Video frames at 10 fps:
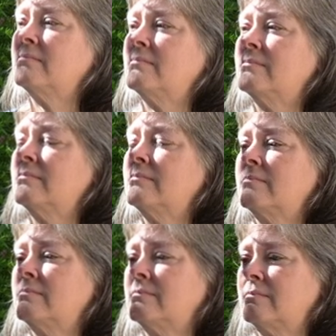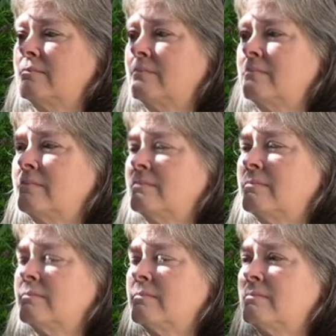
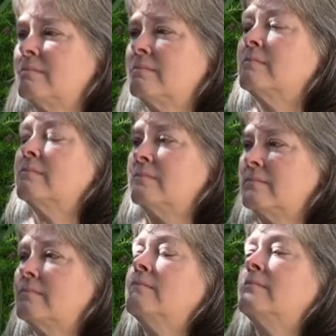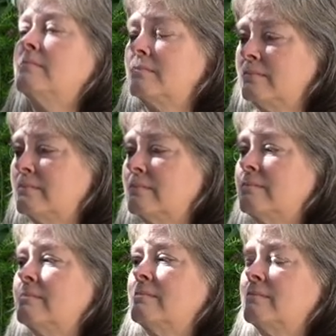
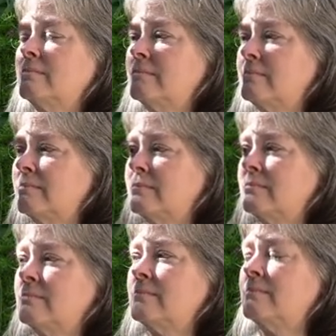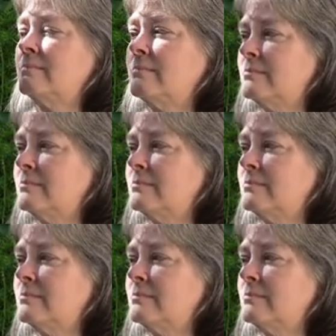[no speech]